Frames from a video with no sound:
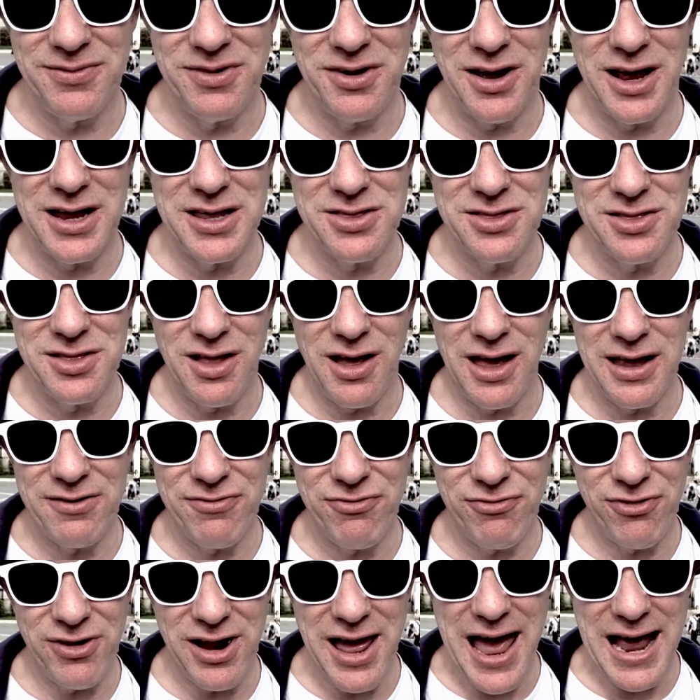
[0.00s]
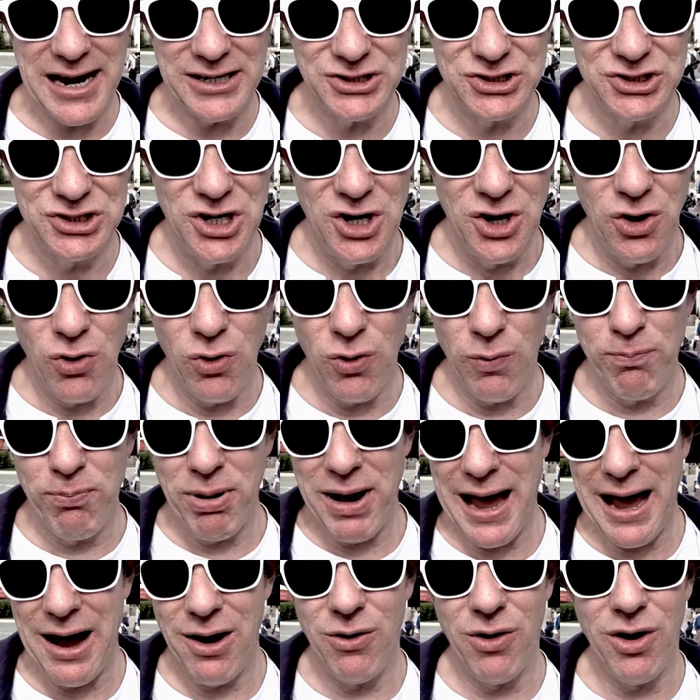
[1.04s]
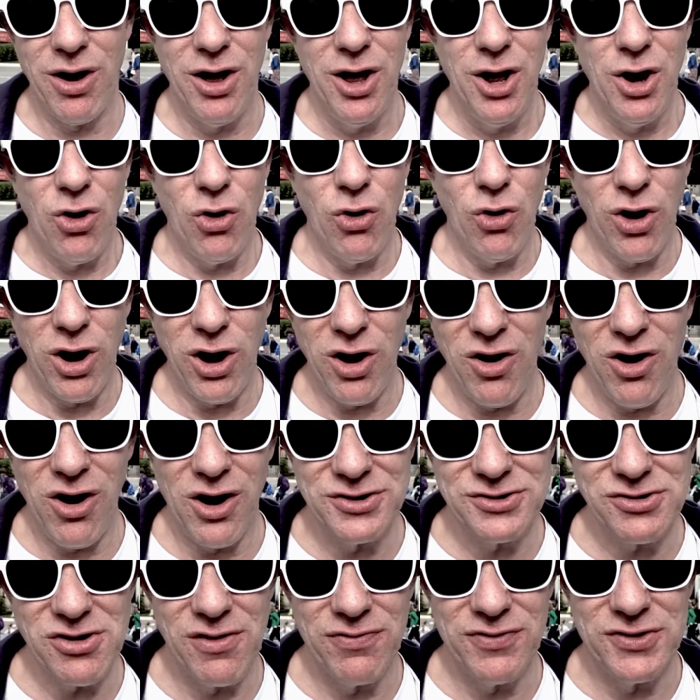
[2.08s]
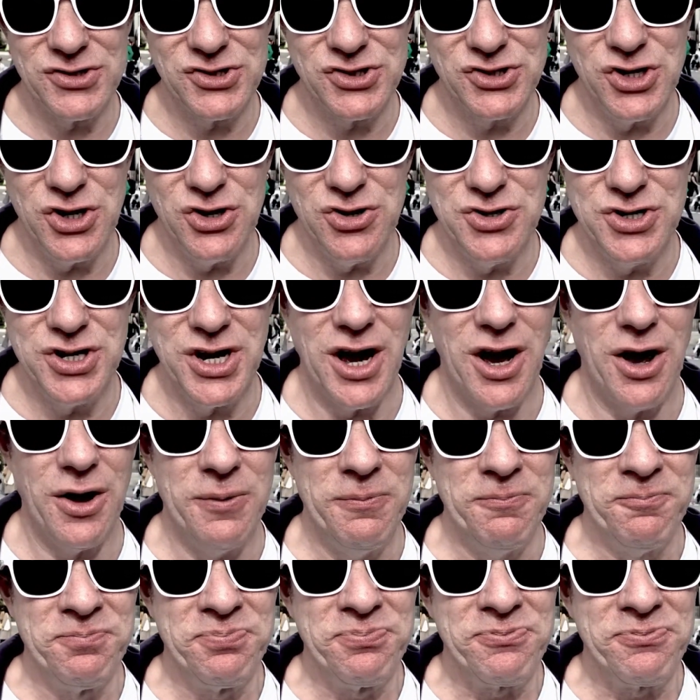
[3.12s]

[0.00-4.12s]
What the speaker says: like flesh or power or art of the studio.